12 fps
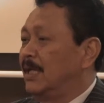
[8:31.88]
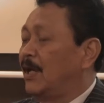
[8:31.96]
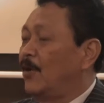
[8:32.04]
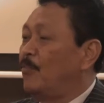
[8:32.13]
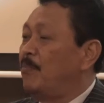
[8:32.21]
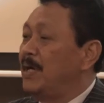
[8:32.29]

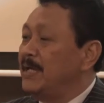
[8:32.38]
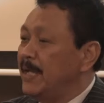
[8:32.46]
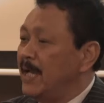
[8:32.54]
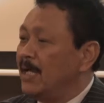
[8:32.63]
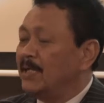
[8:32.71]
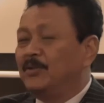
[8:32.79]
Kalau
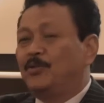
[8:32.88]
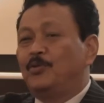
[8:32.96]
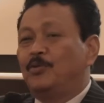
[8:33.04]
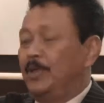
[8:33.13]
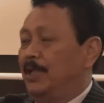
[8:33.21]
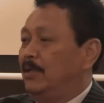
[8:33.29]
banyak itu
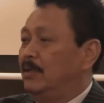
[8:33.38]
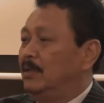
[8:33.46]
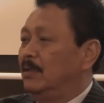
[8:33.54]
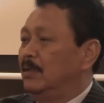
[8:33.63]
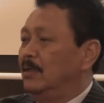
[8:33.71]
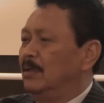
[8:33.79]
duit,
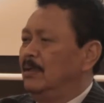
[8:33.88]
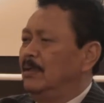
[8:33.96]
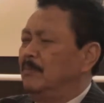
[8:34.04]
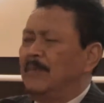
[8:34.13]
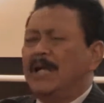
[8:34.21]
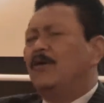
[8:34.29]

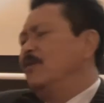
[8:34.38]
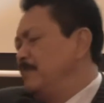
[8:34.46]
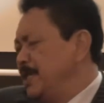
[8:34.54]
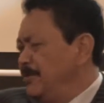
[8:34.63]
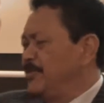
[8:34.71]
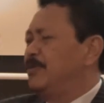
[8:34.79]
by all
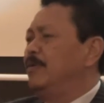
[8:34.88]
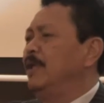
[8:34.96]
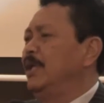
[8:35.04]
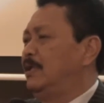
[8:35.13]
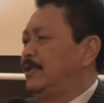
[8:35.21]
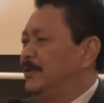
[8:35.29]
means, do
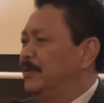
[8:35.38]
it.